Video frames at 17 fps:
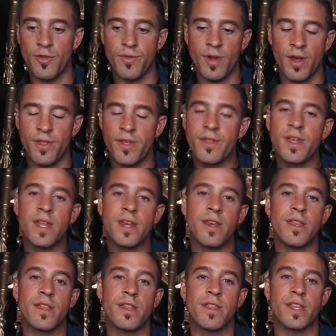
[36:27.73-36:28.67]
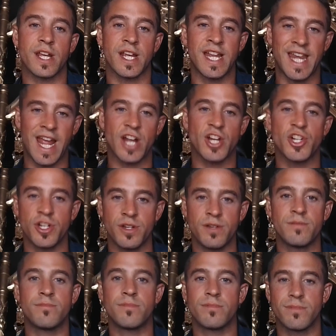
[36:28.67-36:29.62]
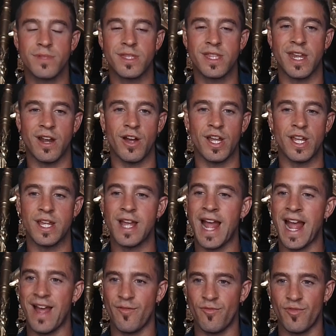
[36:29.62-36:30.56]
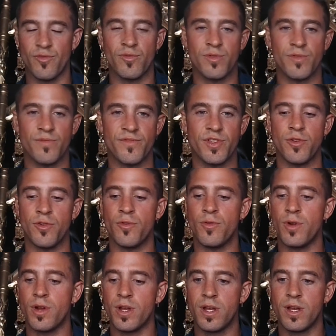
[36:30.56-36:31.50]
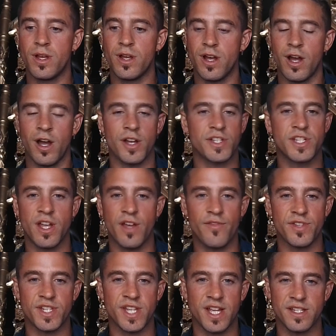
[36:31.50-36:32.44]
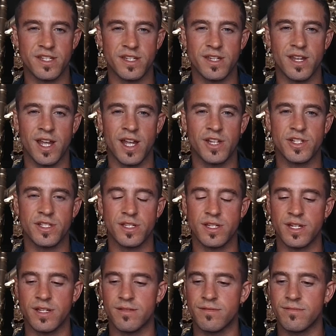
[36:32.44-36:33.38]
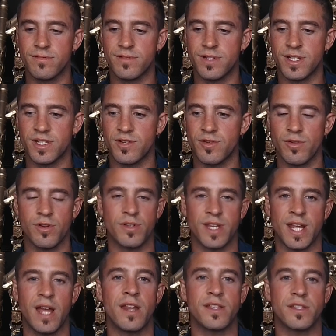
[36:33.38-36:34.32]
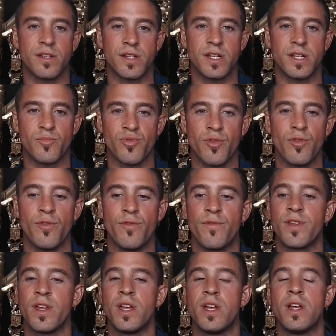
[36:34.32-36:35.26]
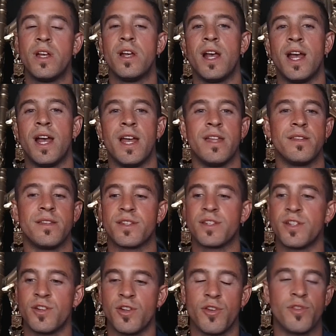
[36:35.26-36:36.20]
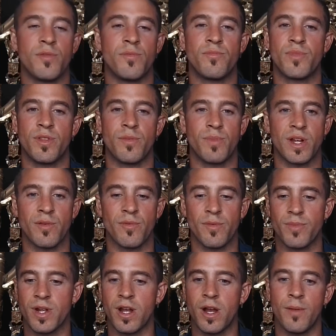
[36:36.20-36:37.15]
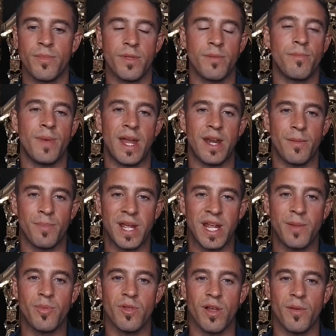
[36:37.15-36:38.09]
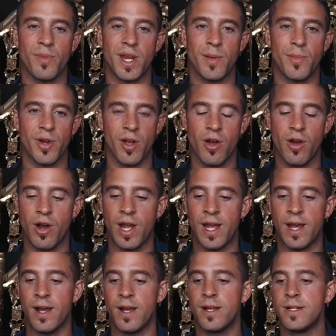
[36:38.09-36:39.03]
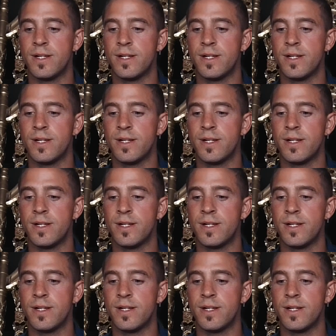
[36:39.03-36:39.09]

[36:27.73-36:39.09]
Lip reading: other than the connection that I have with all of you, our service hasn't actually, it's not gone down, it's only improved. And, the bigger we become, the better people I've been able to hire,